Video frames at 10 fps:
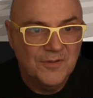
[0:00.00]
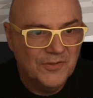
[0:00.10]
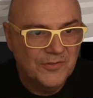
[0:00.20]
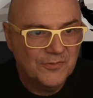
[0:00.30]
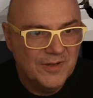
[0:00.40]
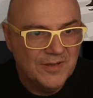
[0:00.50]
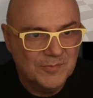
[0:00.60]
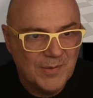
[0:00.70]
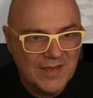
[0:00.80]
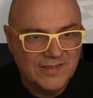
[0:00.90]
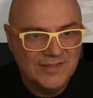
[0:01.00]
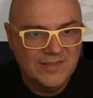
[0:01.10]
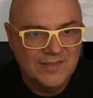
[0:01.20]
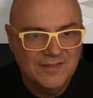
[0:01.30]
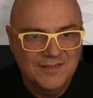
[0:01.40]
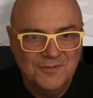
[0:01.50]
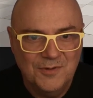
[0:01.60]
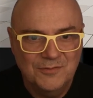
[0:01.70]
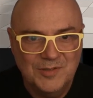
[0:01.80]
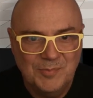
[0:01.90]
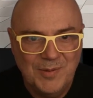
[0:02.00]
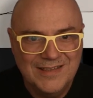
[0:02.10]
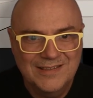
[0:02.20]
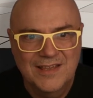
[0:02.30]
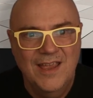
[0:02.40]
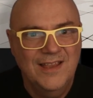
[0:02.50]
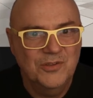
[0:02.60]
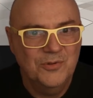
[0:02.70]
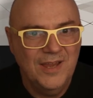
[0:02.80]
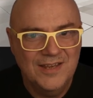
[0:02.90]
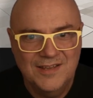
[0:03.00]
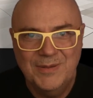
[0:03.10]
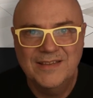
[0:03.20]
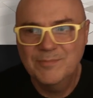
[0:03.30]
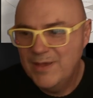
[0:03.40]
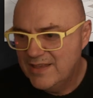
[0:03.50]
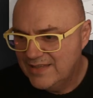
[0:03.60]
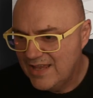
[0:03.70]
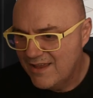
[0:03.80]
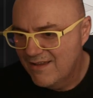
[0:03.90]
screen space, world space. It's all getting a bit spacey.